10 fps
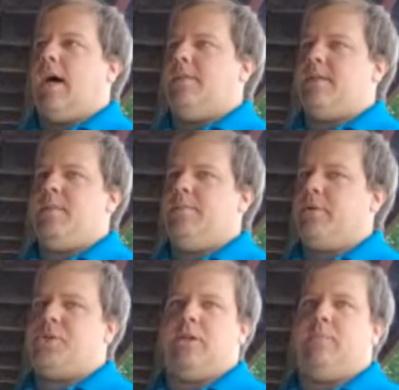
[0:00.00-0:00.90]
These people
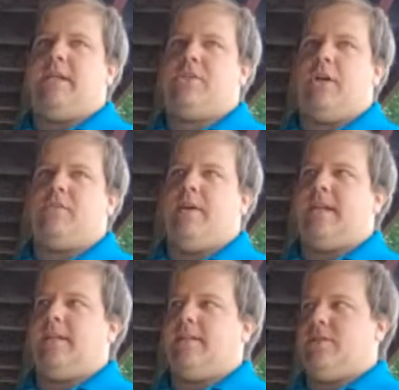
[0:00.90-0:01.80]
shouldn't be in charge of
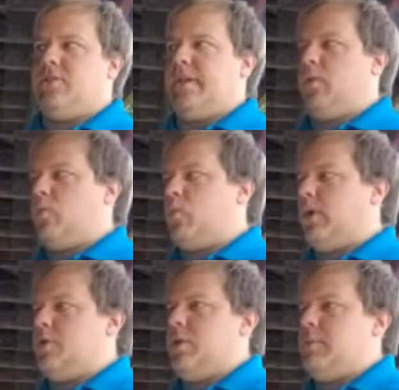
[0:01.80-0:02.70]
making the decisions that
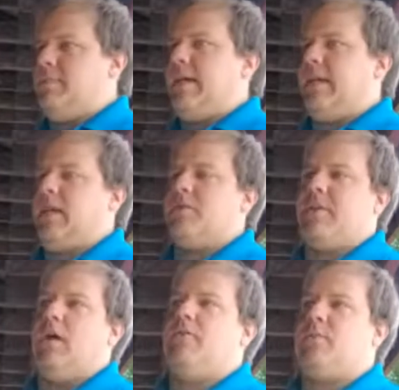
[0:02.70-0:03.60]
we should be making
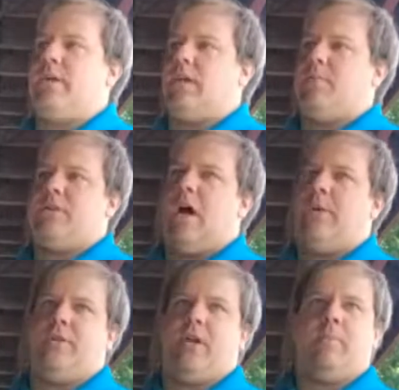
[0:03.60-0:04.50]
ourselves when it comes to how
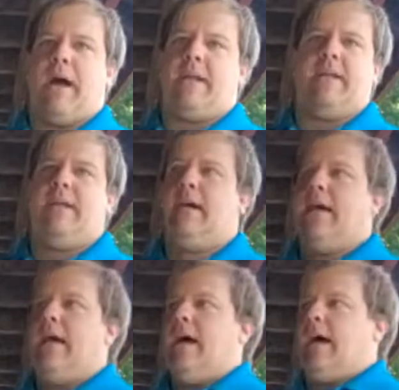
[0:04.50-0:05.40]
we treat our body,
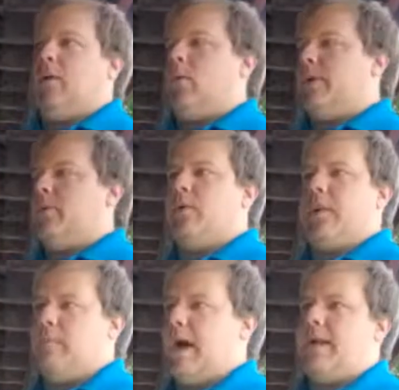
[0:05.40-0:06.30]
what we do with
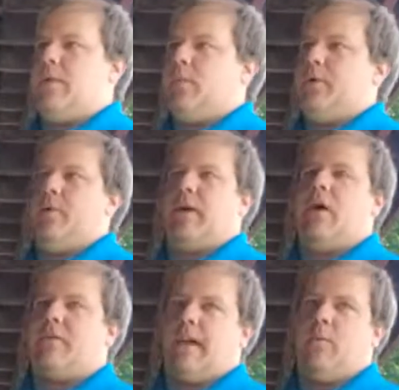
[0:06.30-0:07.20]
our body, what we do with our
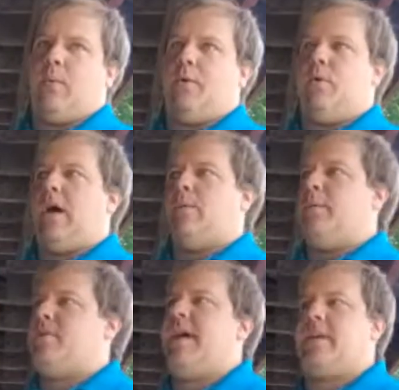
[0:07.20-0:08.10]
healthcare, what we do with how do
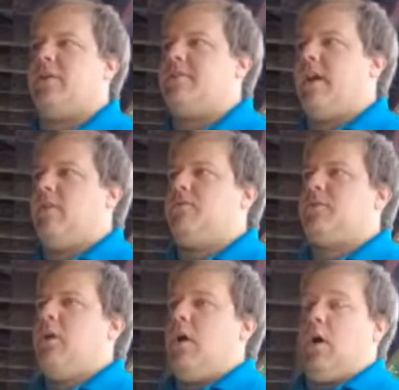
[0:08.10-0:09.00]
we protect
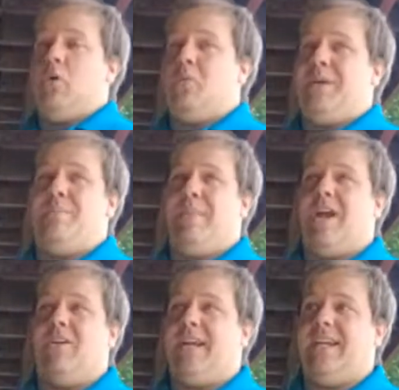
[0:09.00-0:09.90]
ourselves, who we
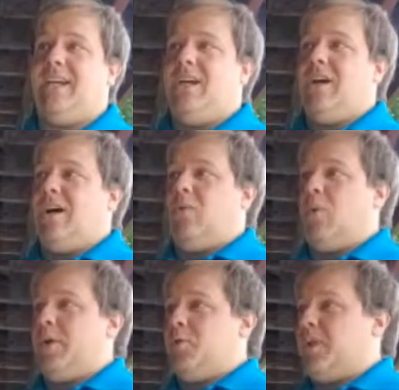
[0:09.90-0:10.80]
marry,
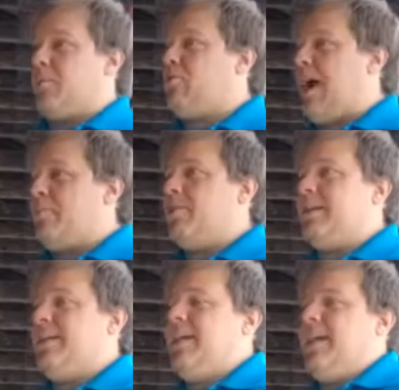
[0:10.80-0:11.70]
what we do with our
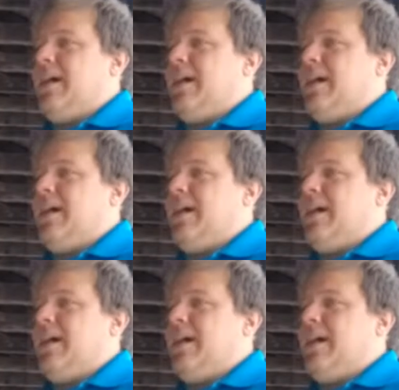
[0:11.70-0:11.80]
property.